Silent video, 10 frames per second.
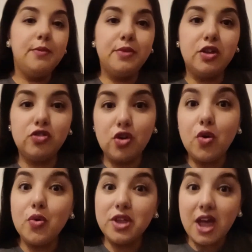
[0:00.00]

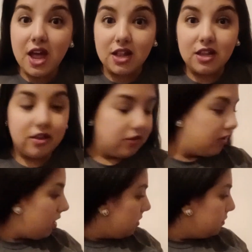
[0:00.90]
So yeah, let's
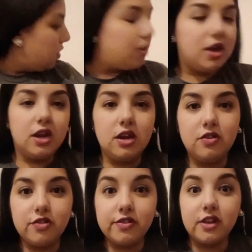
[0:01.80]
go ahead and
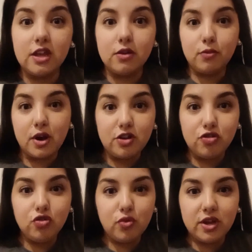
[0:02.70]
just get right
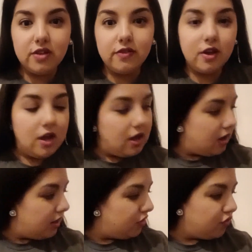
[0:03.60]
to it.
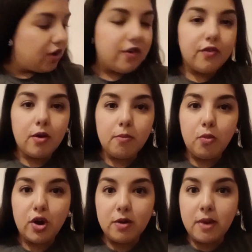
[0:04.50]
I do have
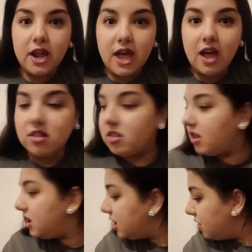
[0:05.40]
one of my cats
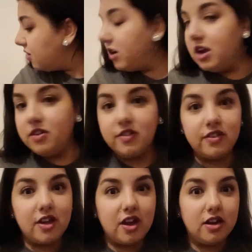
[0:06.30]
in here just
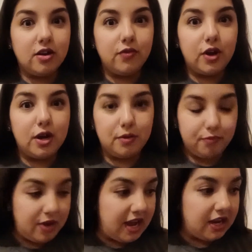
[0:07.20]
kind of
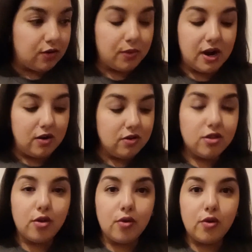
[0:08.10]
hanging around,
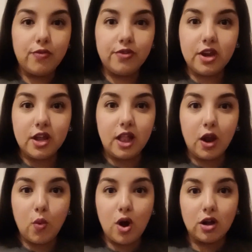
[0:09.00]
so if she
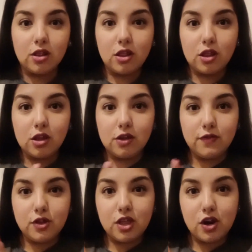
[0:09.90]
like walks, if you
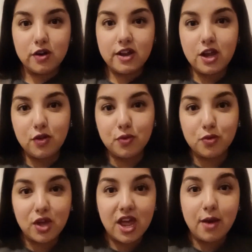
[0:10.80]
see her tail through the
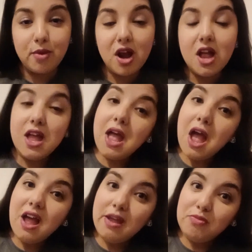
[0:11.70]
camera,
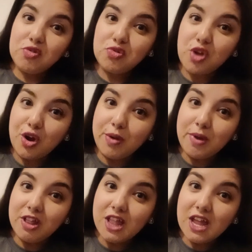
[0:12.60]
I'm so sorry
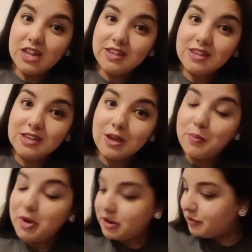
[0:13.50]
about that,
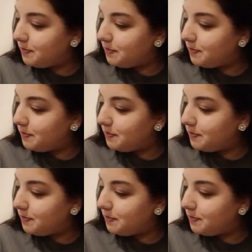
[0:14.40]
but